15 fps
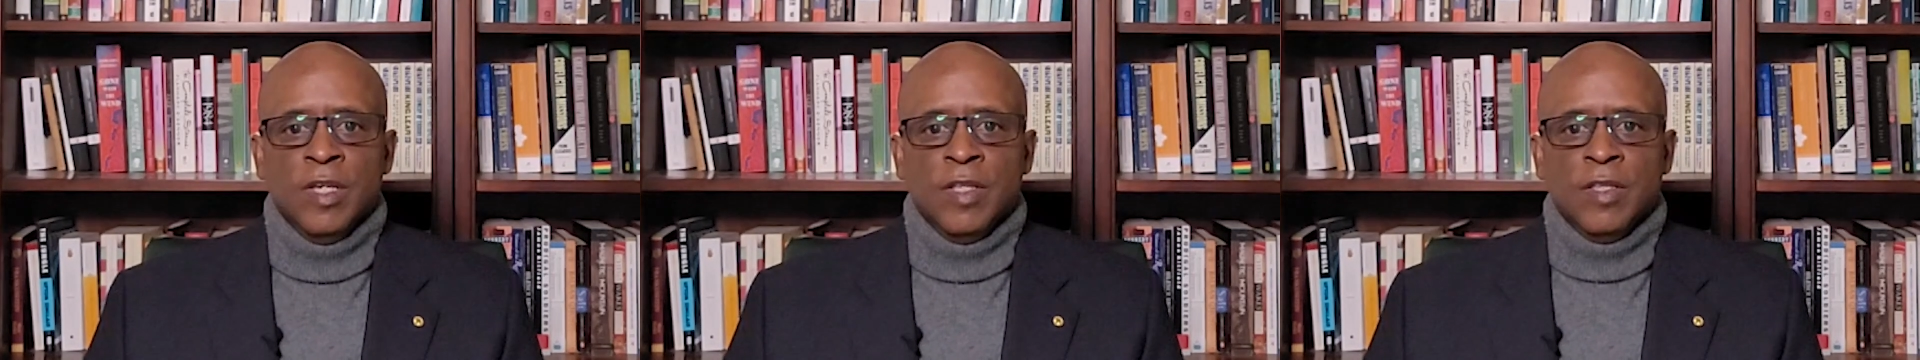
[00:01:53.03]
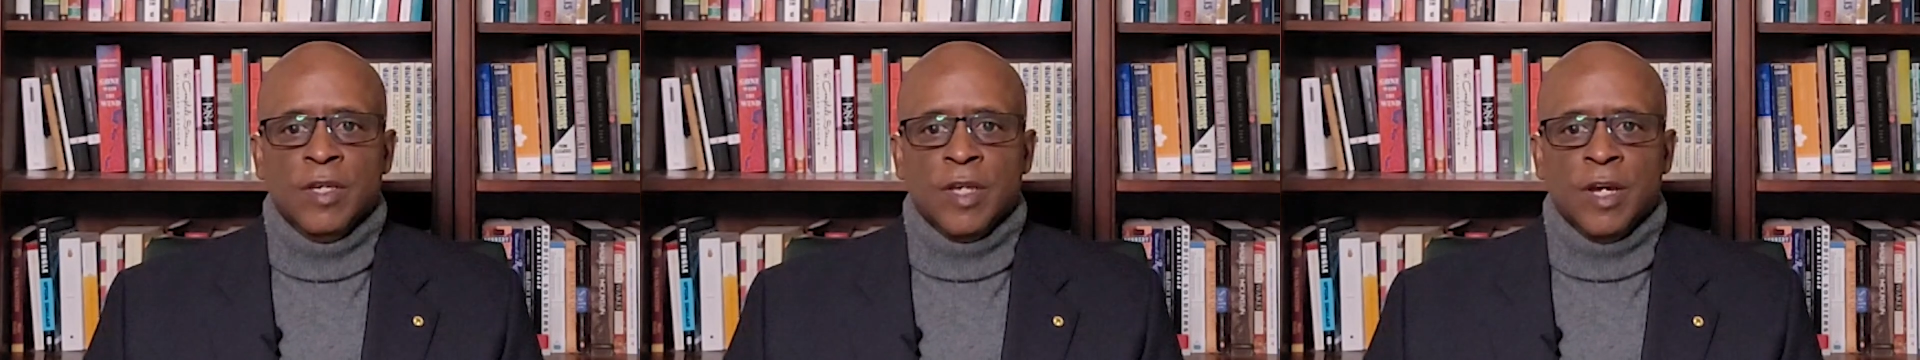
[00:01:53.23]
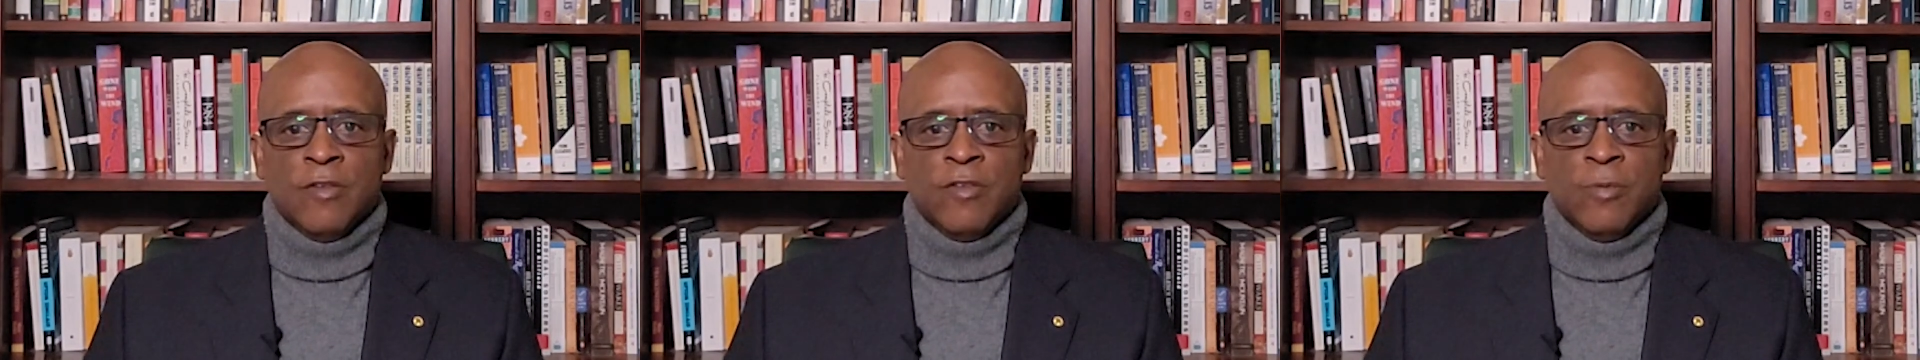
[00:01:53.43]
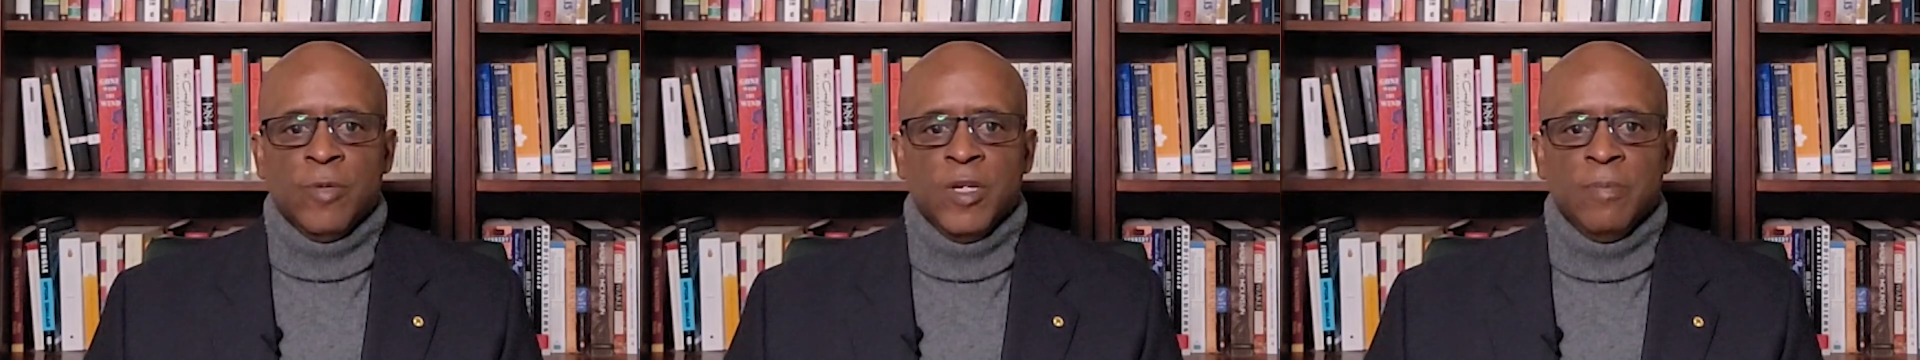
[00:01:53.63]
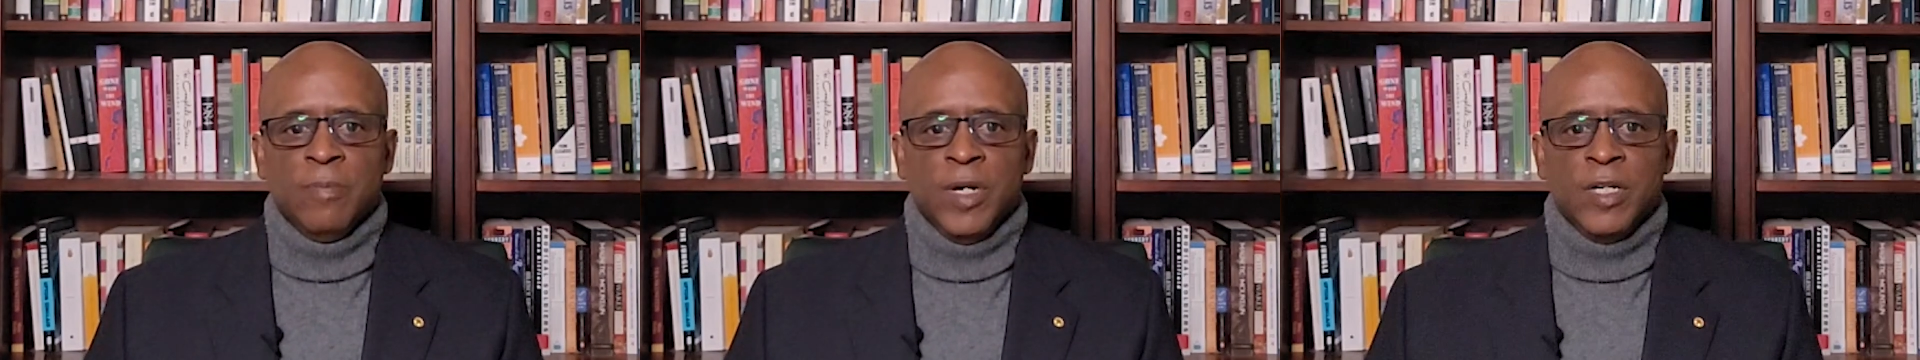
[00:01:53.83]
the
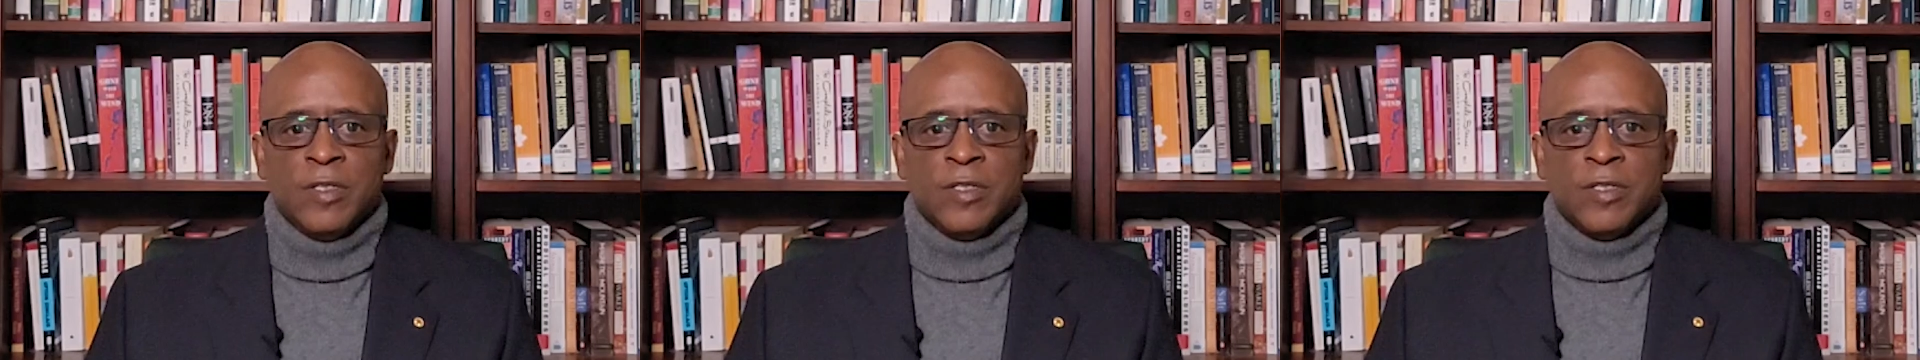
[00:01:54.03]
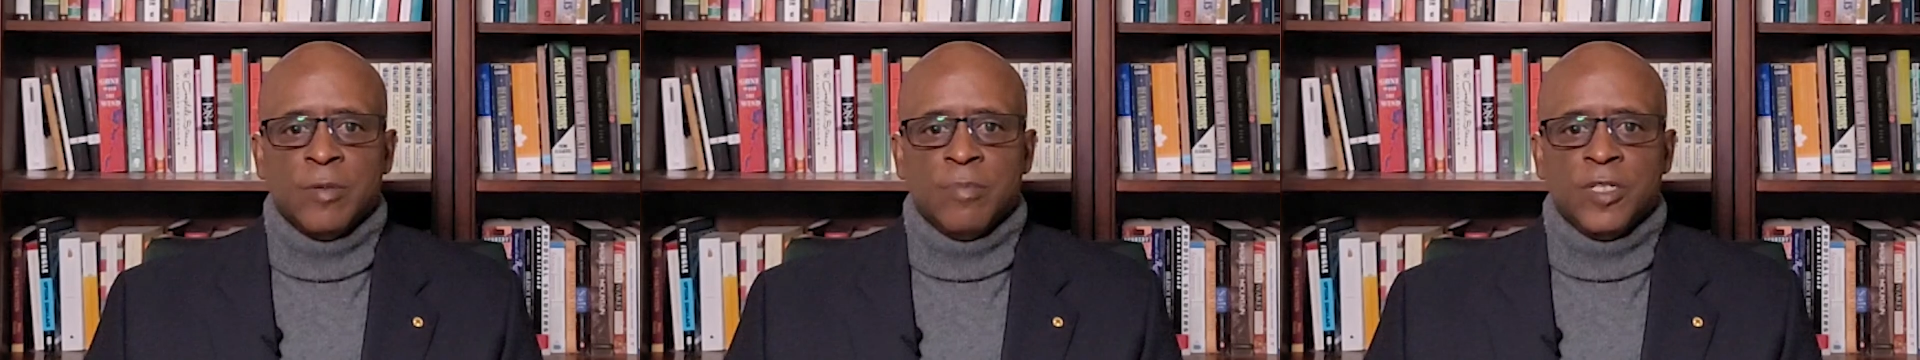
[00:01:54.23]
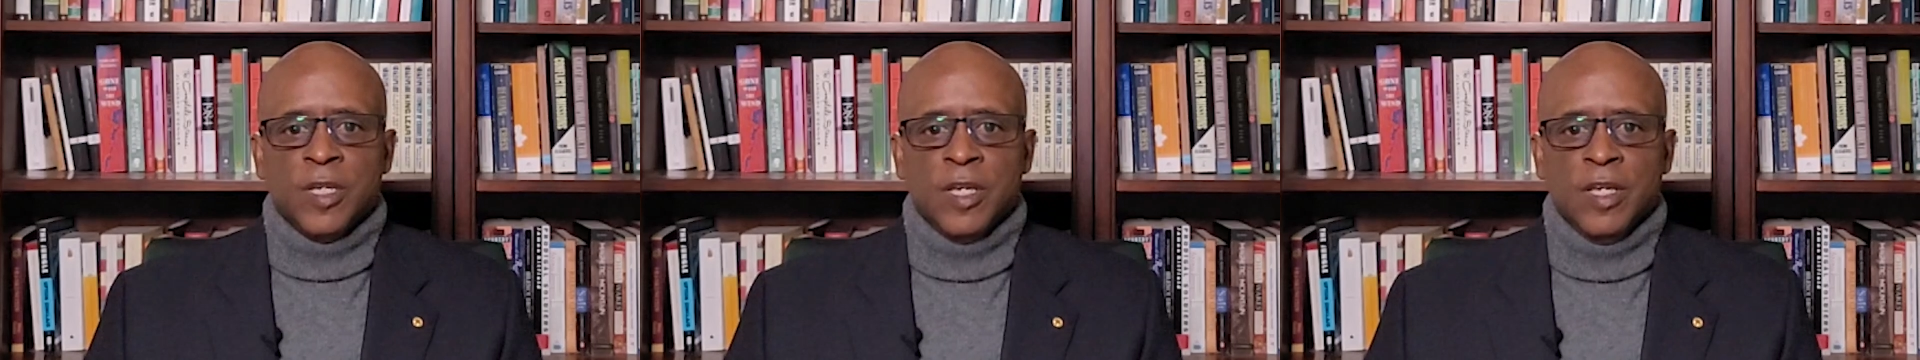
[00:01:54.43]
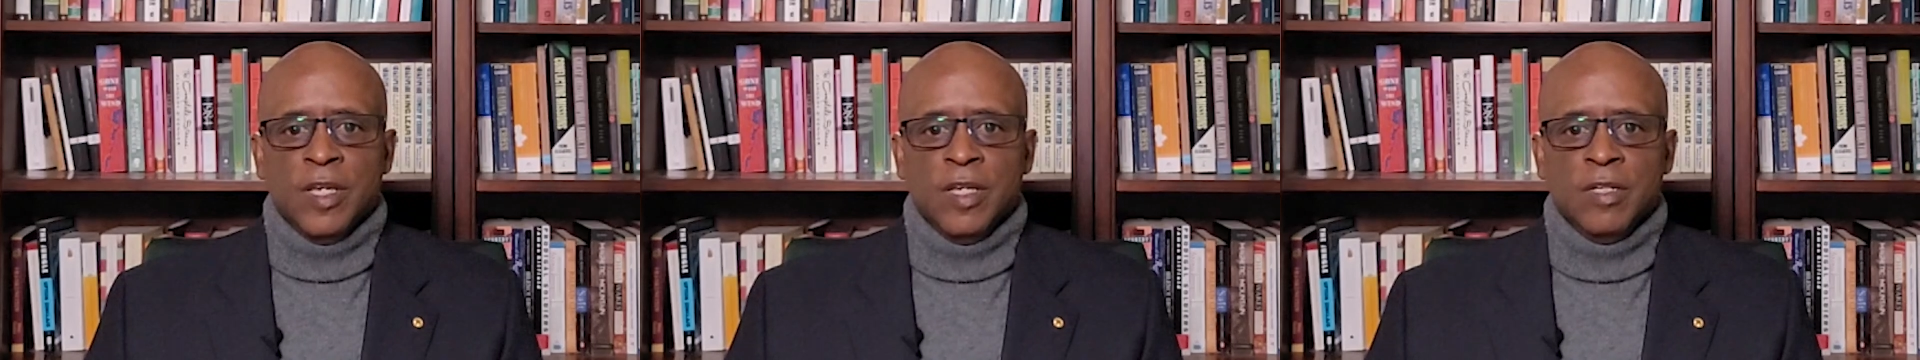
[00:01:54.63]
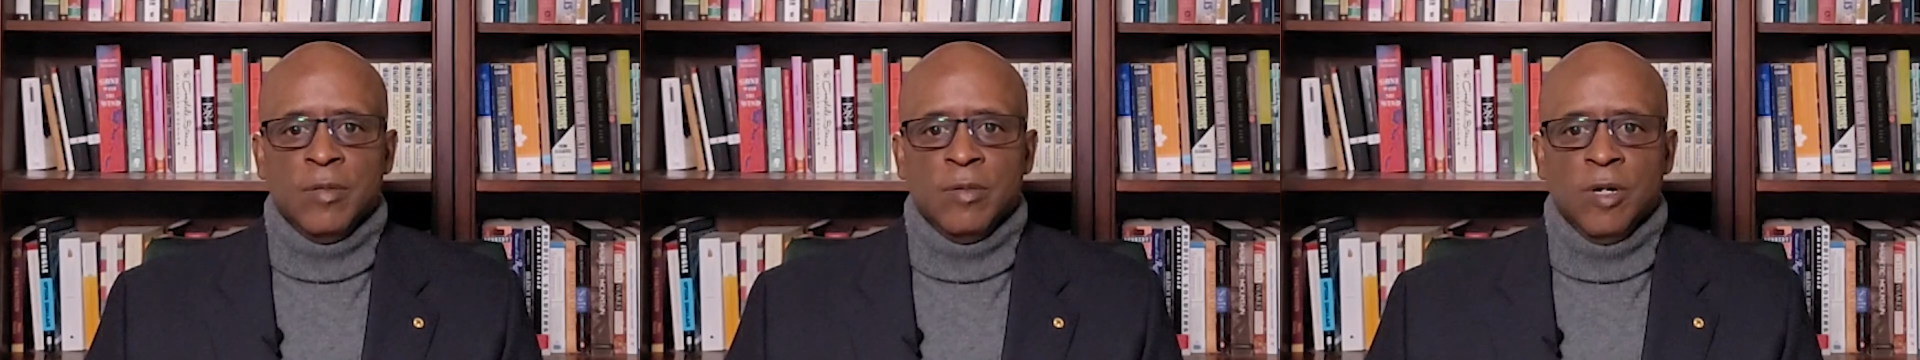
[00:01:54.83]
government must obtain